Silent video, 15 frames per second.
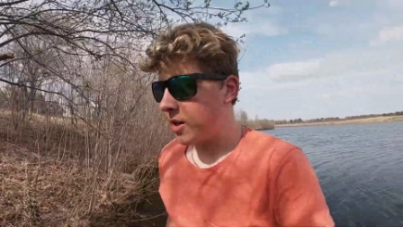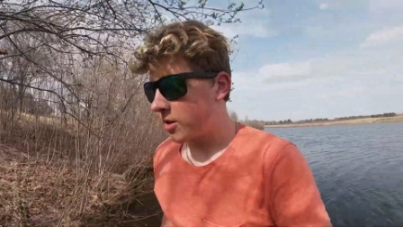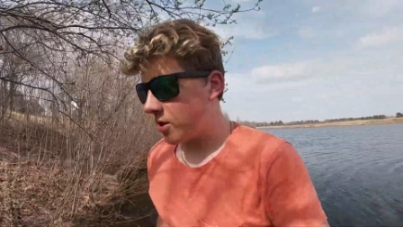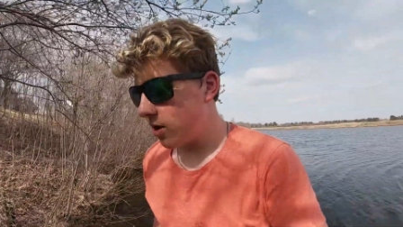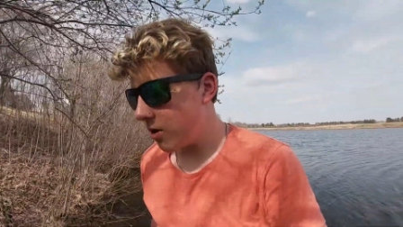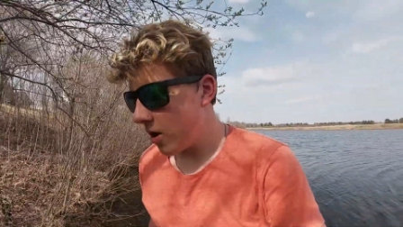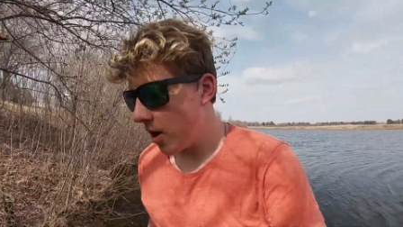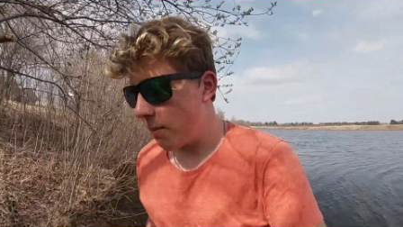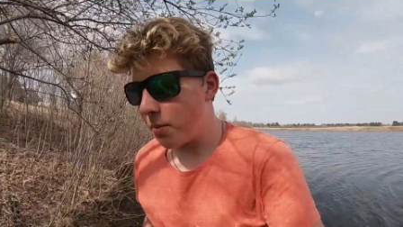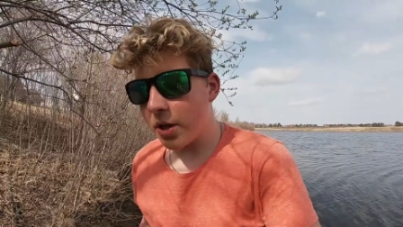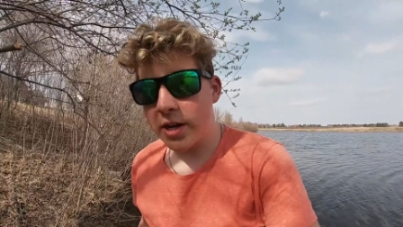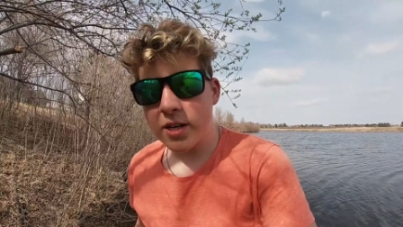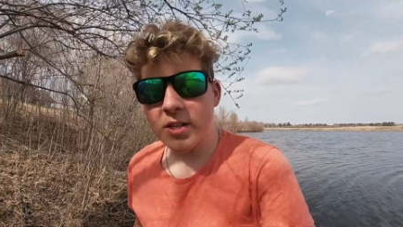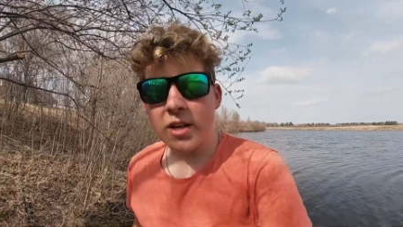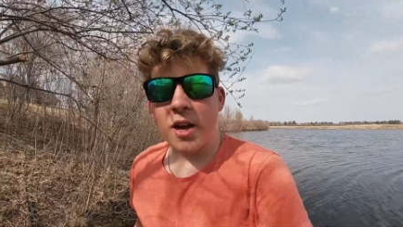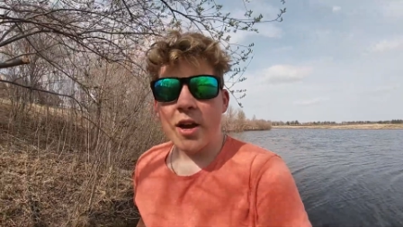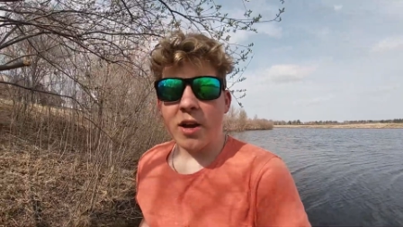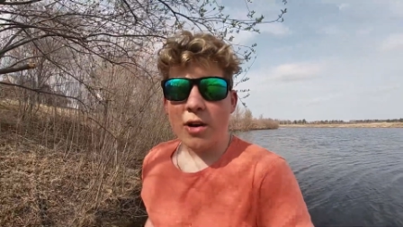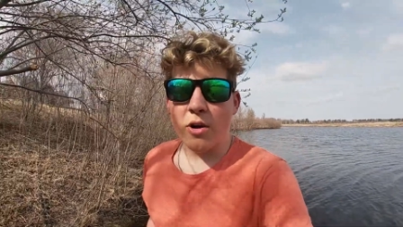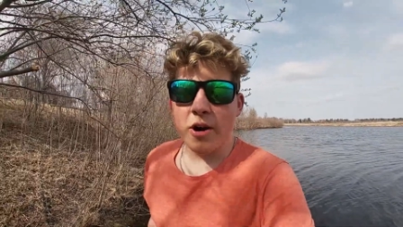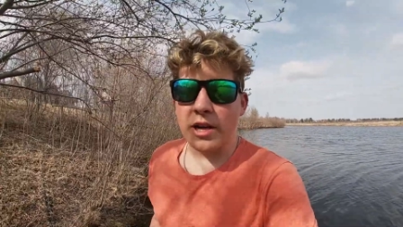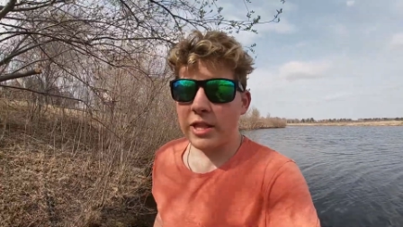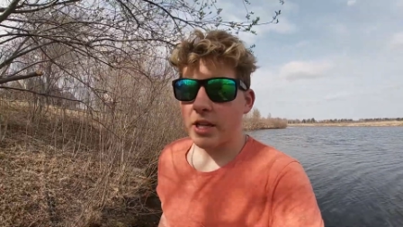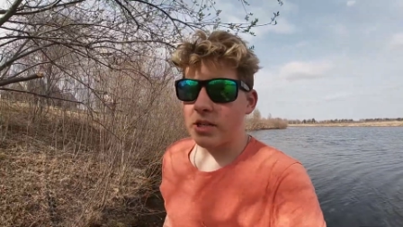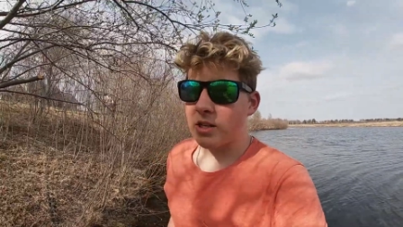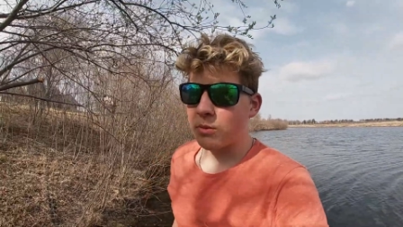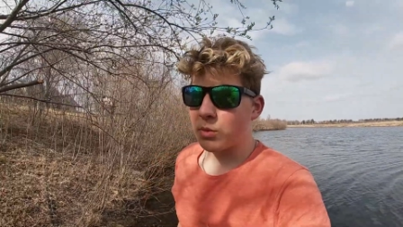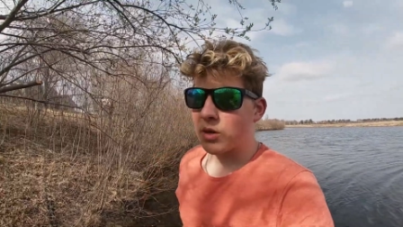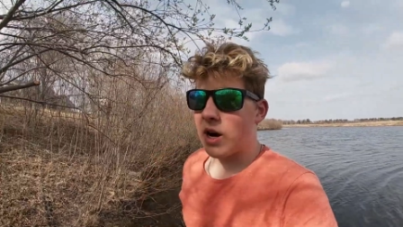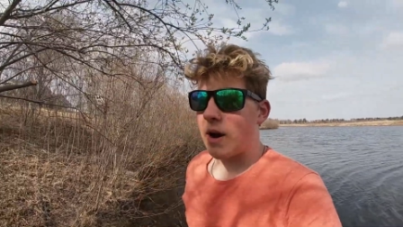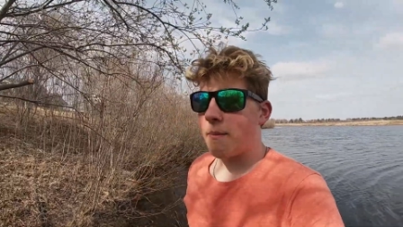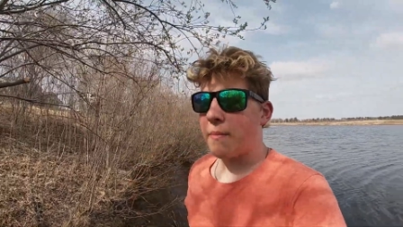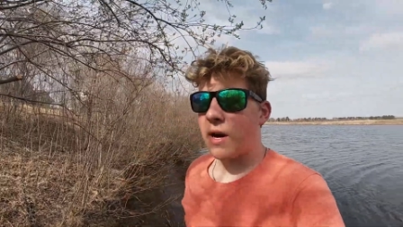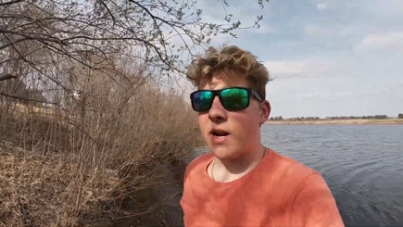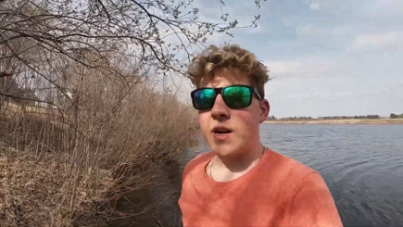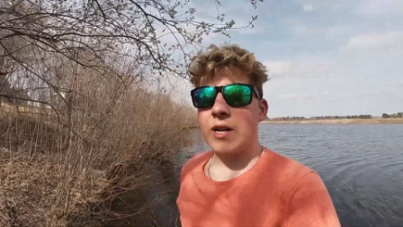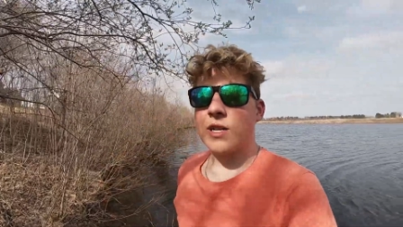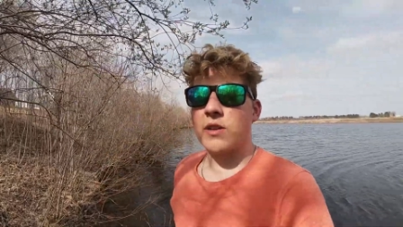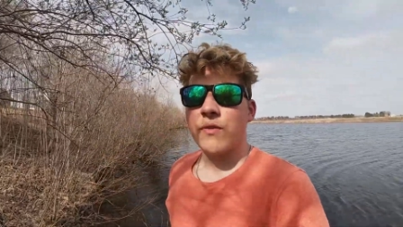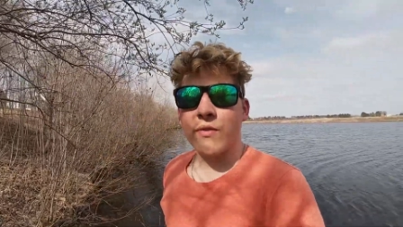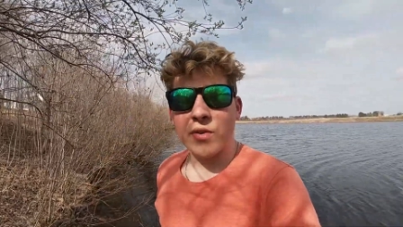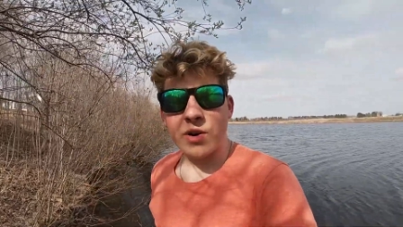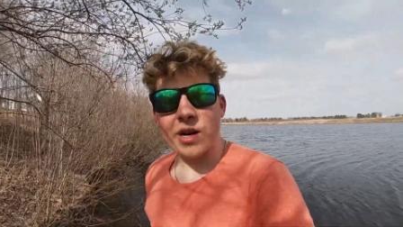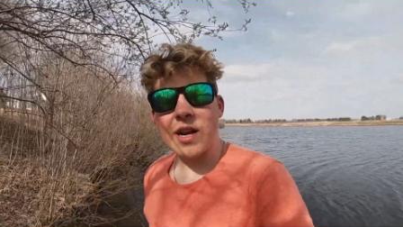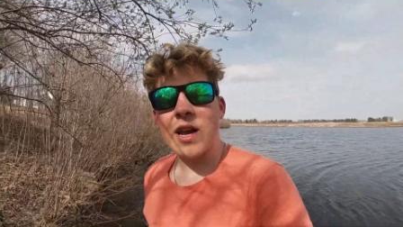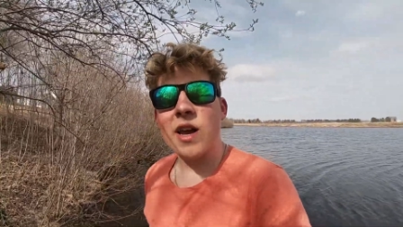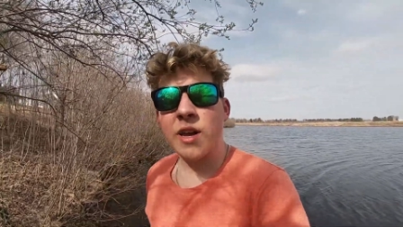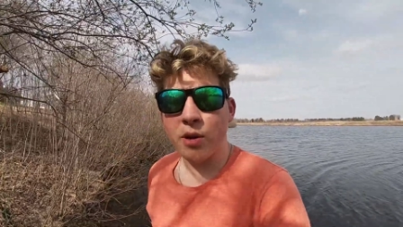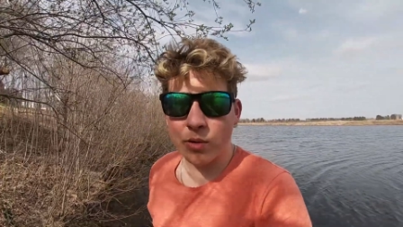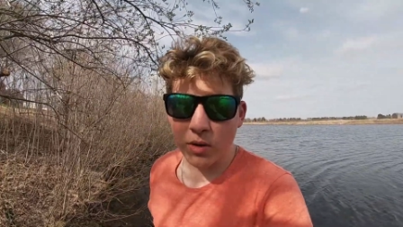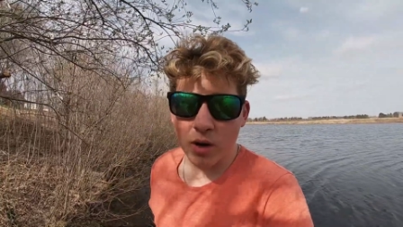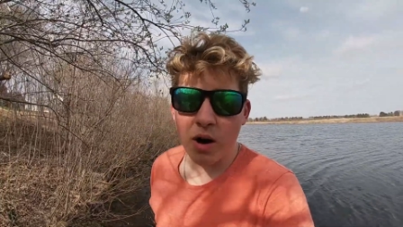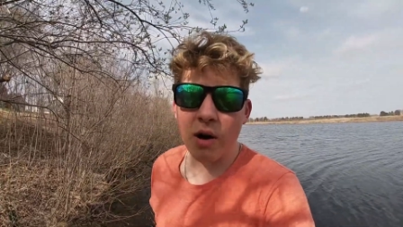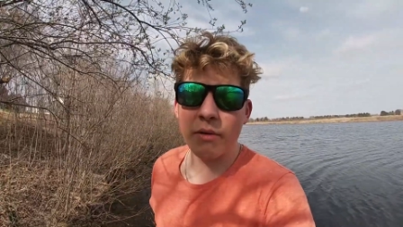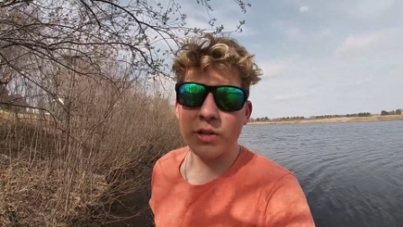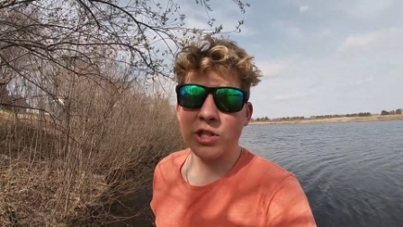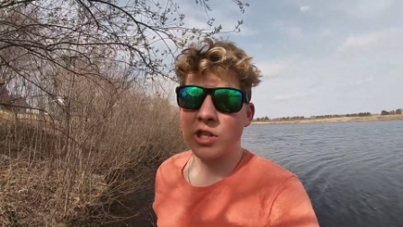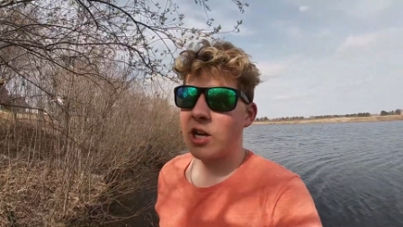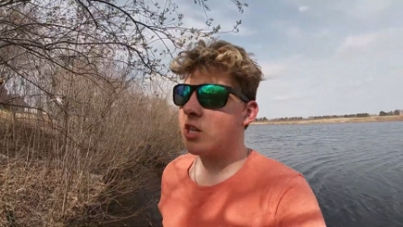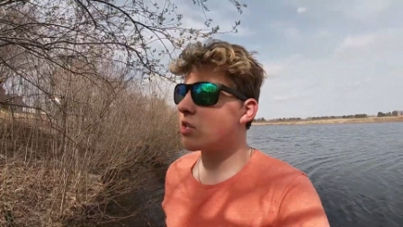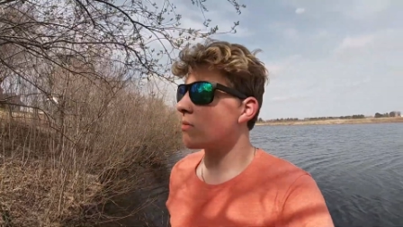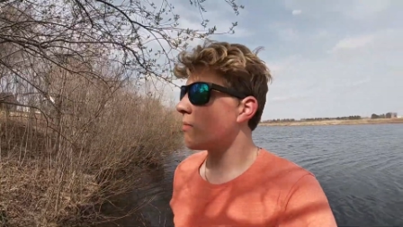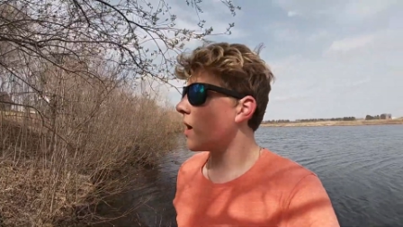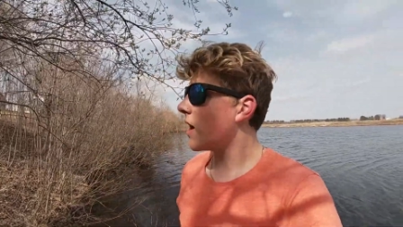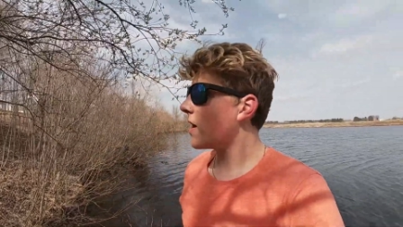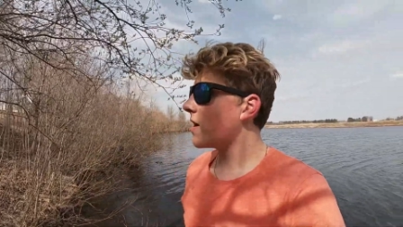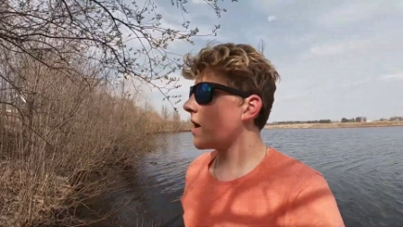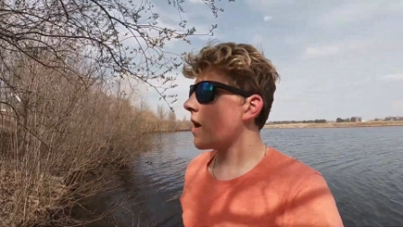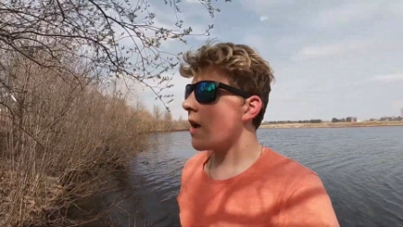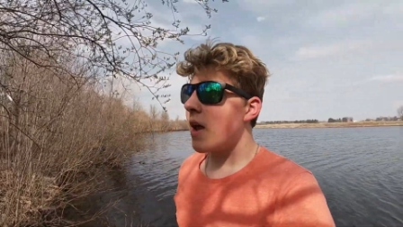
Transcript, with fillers: So please go hit that subscribe button. It's free. You can always change your mind.